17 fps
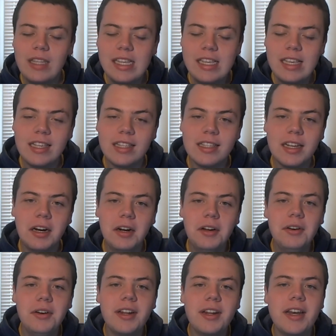It's the
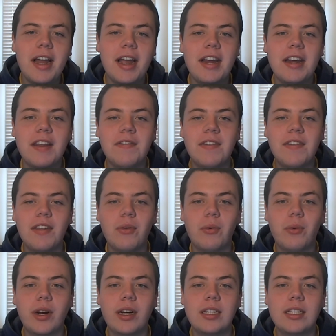195th
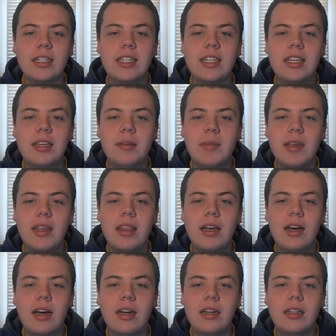ranked team in
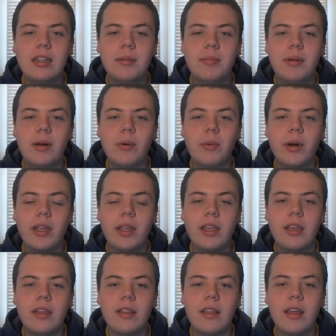the Hot Tip Bet
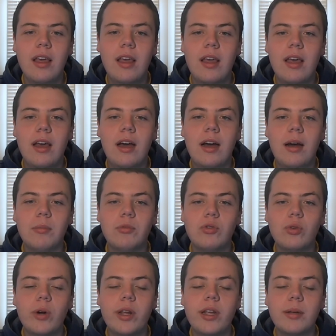rankings.
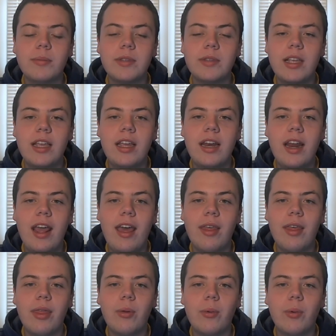Troy comes in
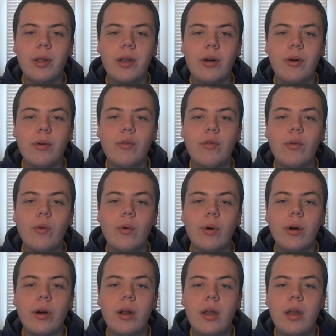at
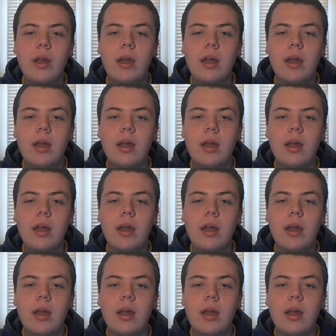304.